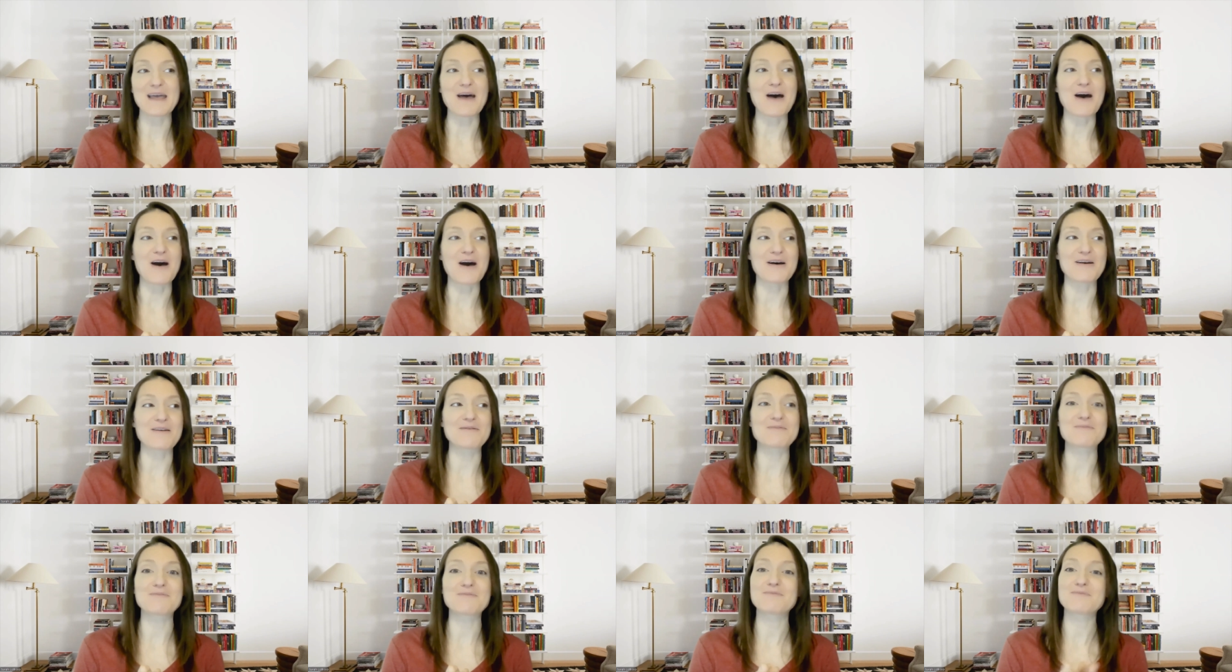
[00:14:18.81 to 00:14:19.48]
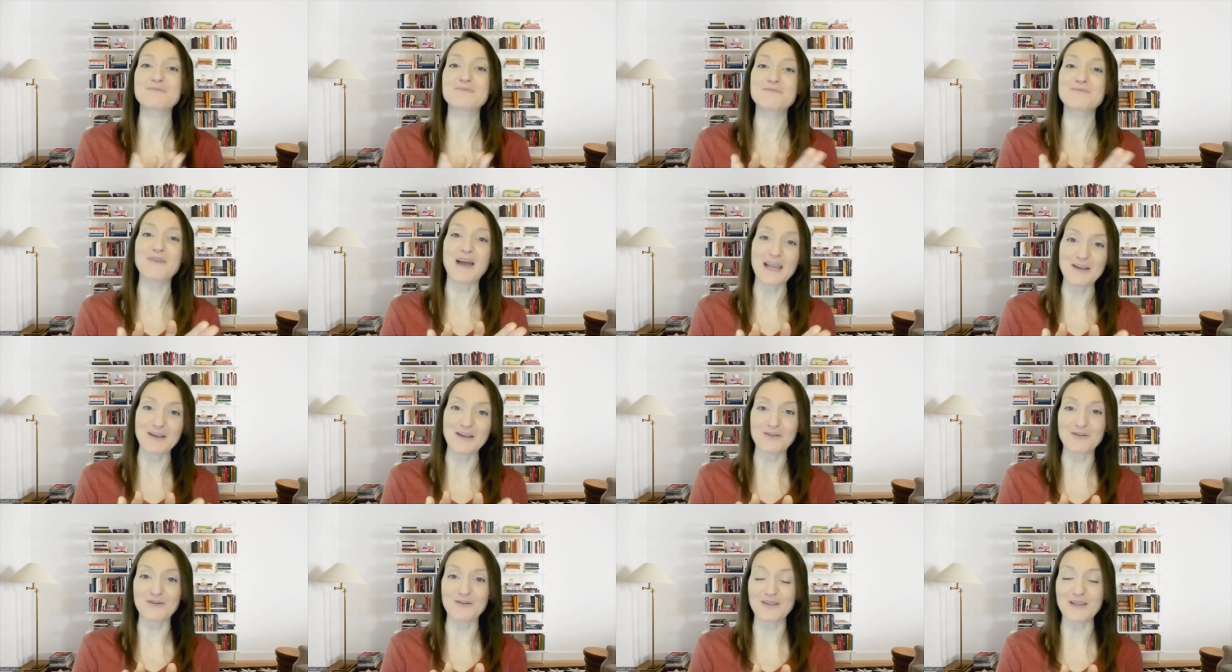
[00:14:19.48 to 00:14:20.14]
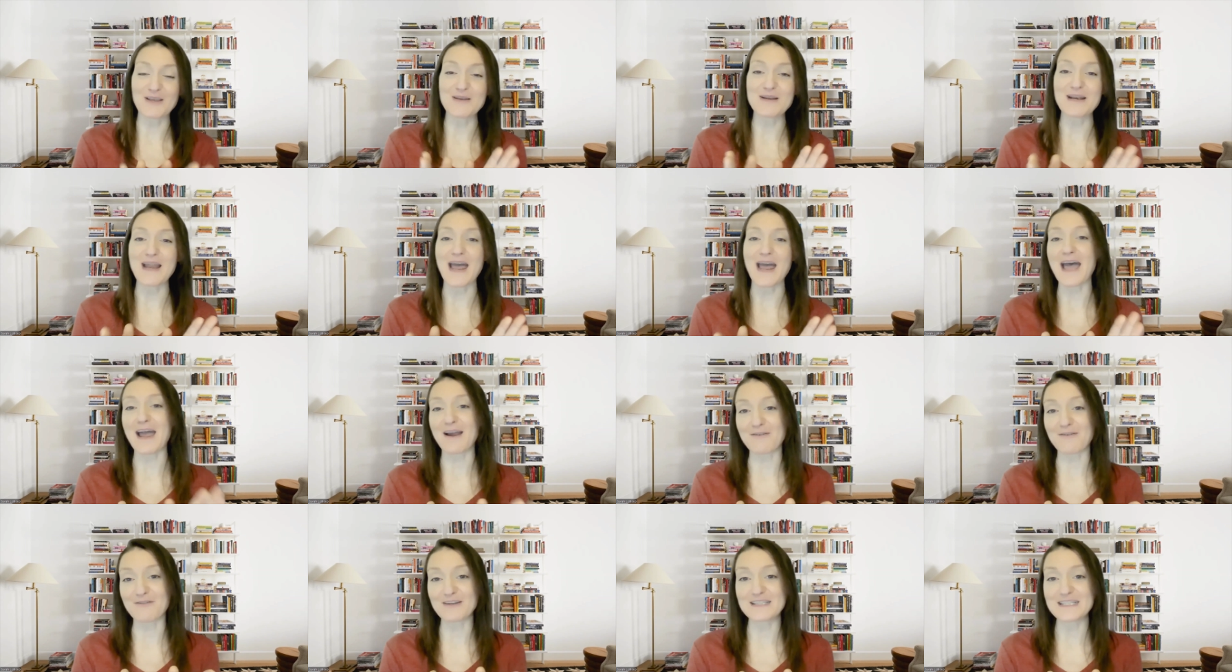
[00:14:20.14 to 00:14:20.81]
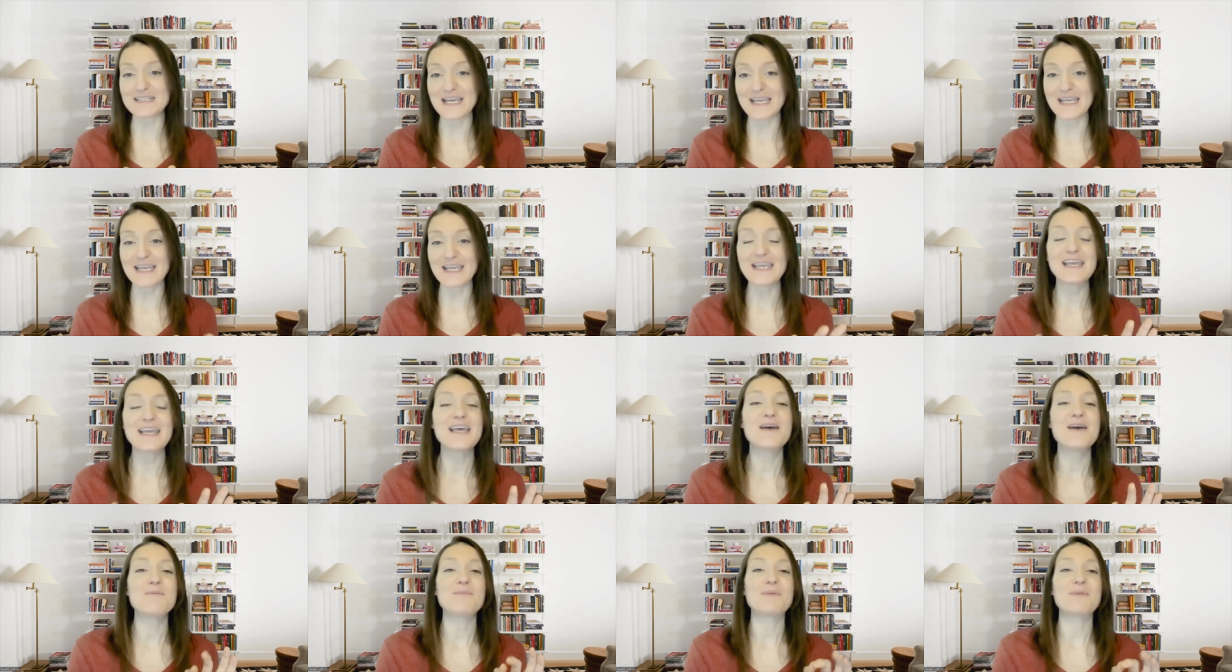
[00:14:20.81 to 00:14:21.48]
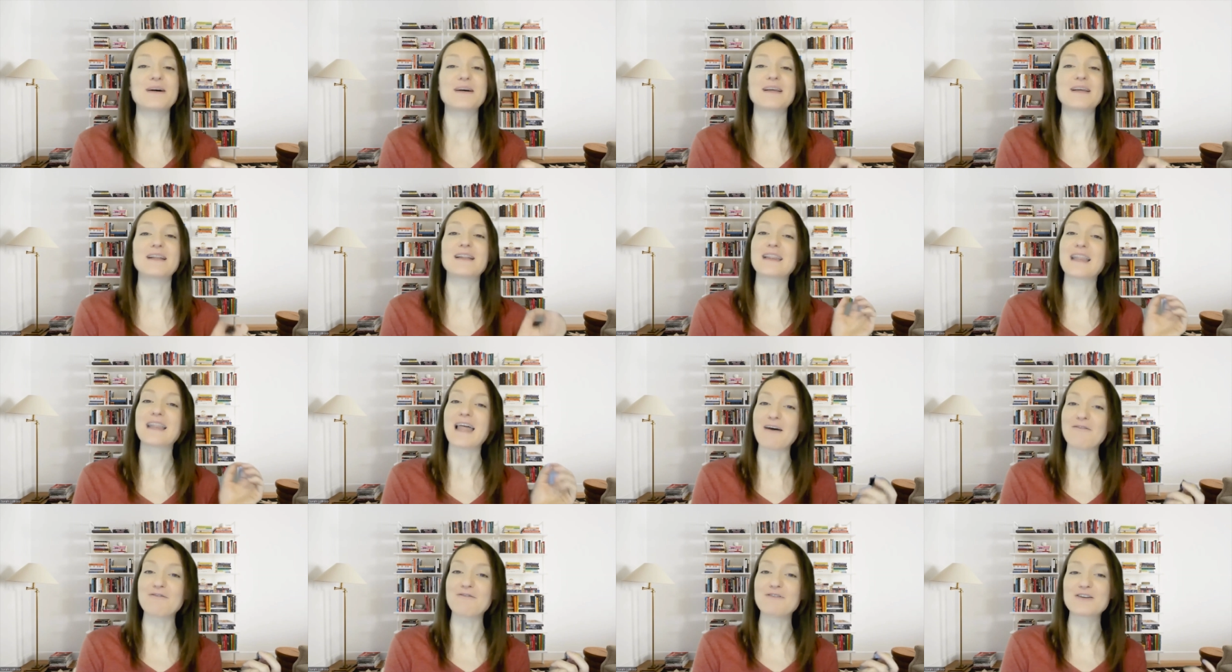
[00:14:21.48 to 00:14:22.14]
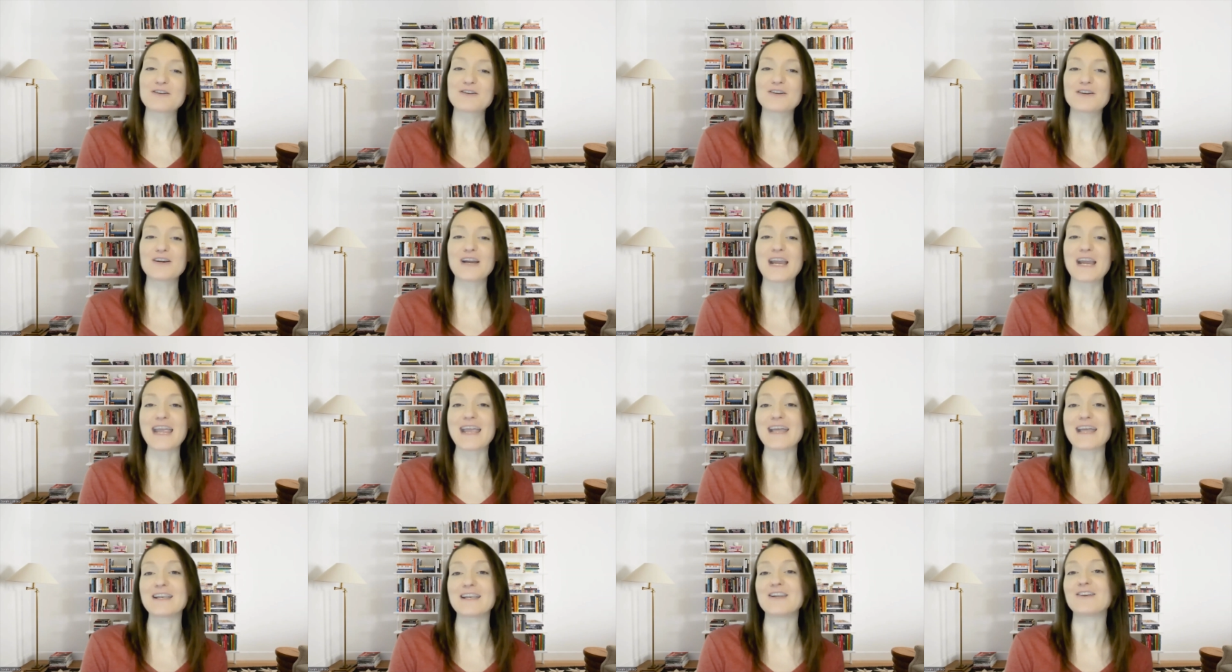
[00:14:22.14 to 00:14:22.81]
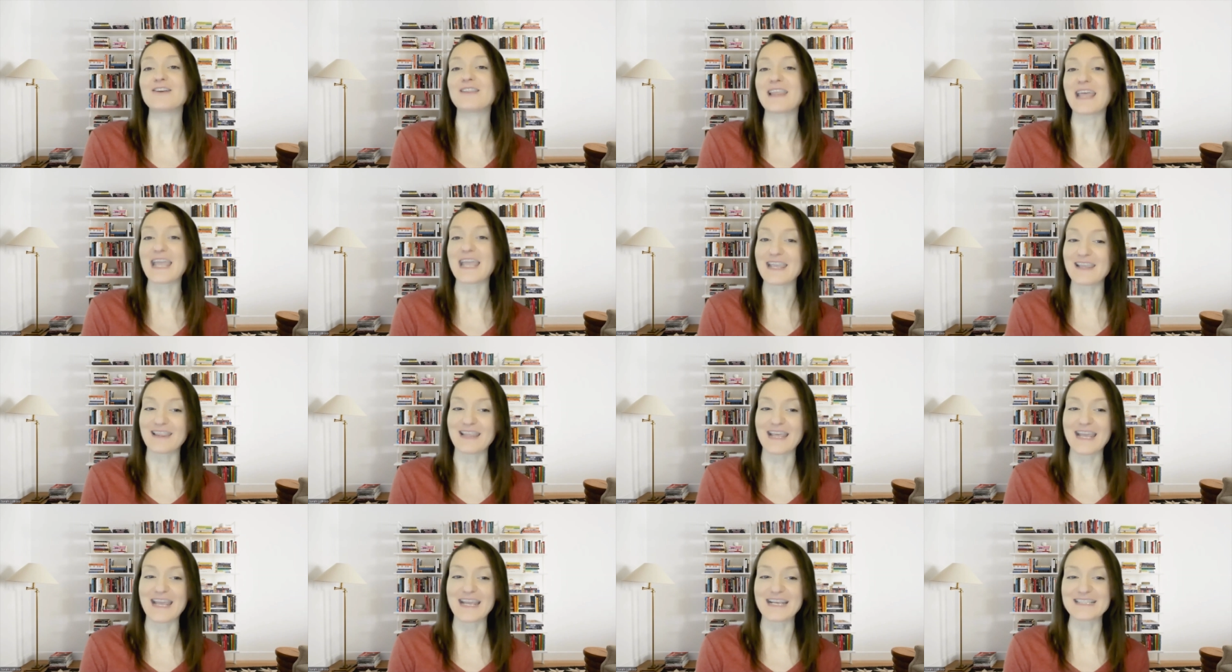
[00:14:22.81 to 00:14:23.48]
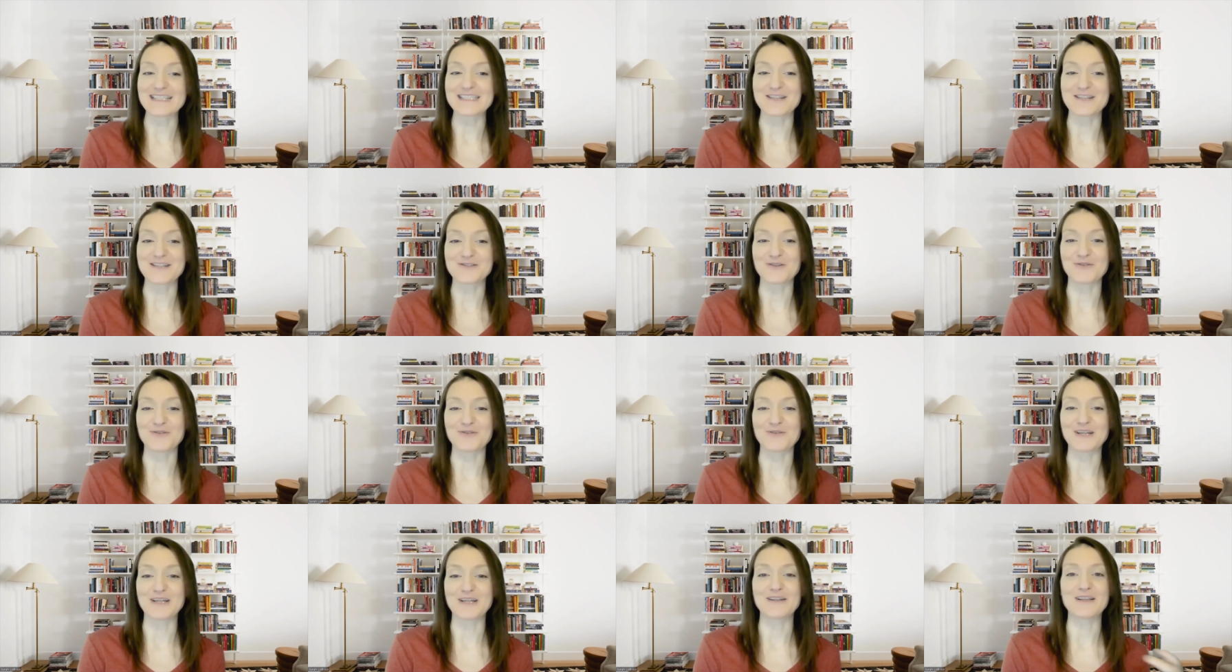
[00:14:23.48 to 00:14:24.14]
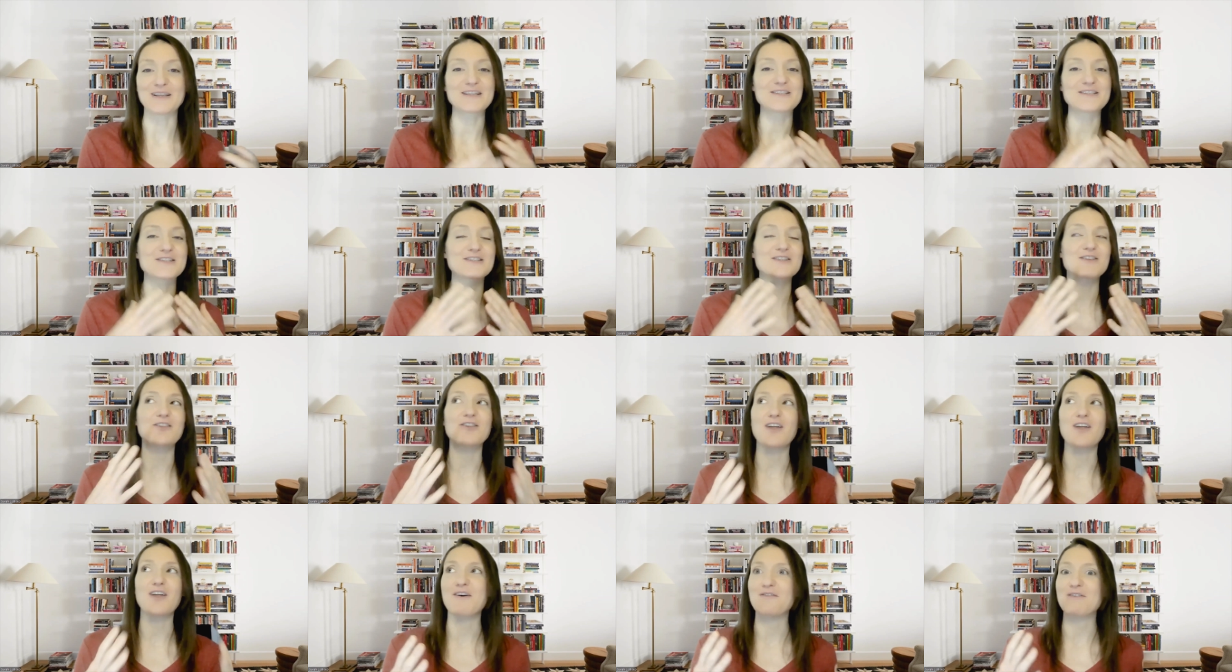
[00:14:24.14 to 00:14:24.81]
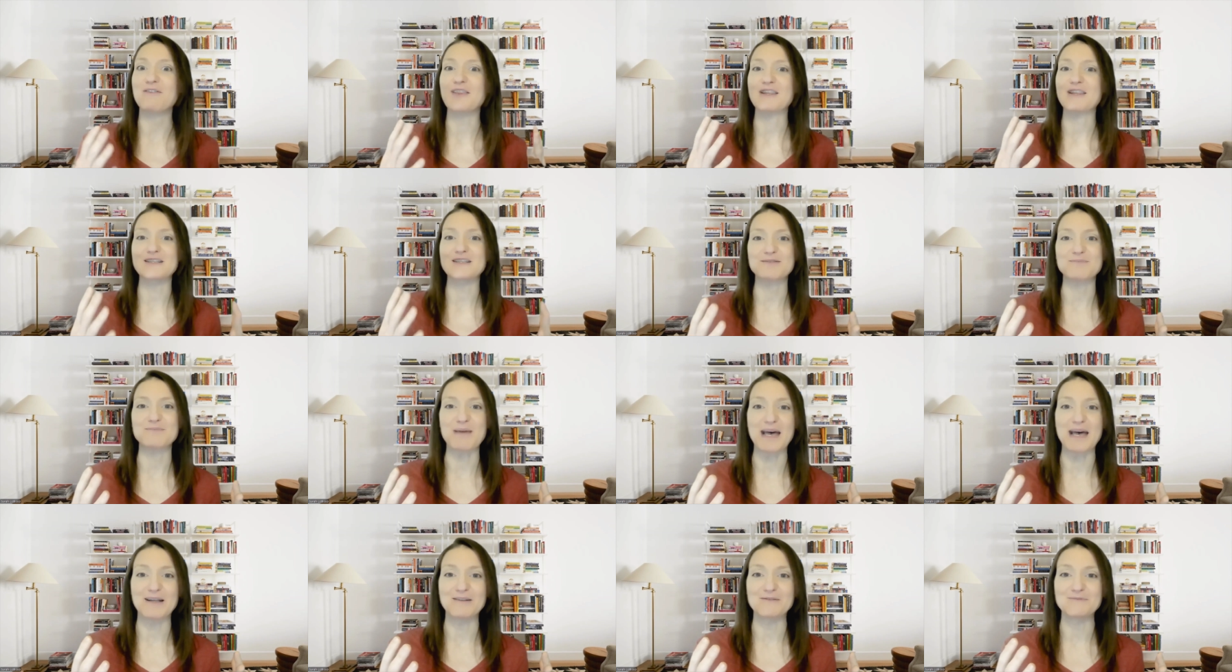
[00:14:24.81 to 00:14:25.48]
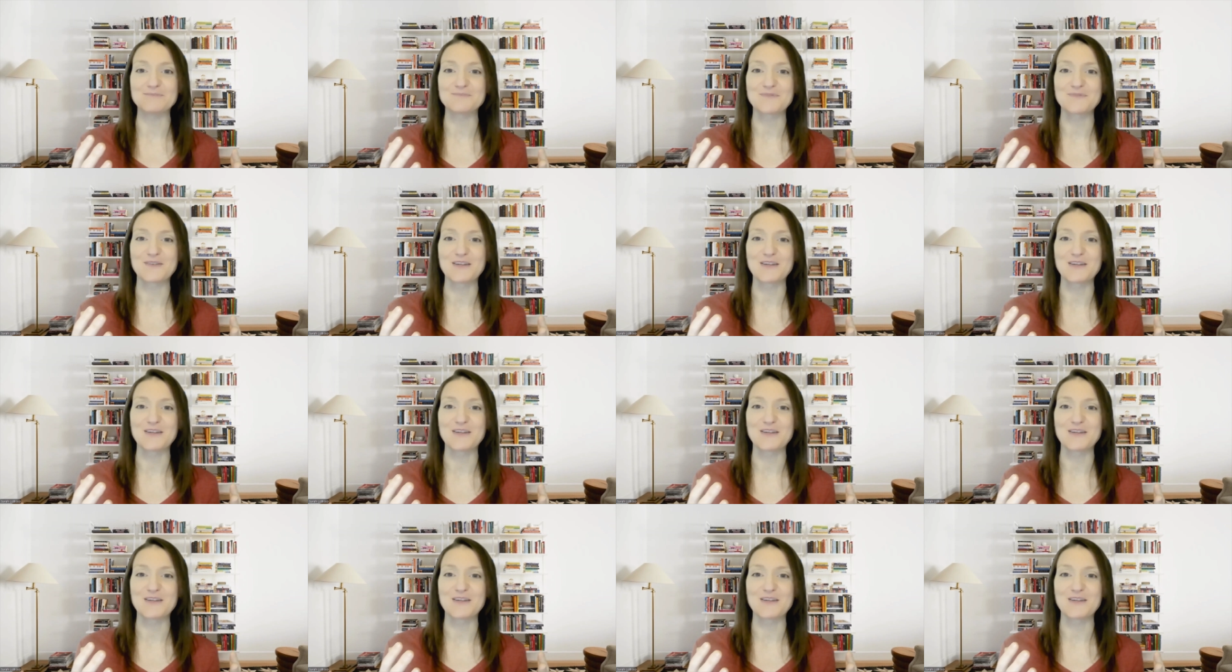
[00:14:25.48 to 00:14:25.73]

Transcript: Uh, regularly, not every day, but lavender and ylang ylang essential oil. I just love the smell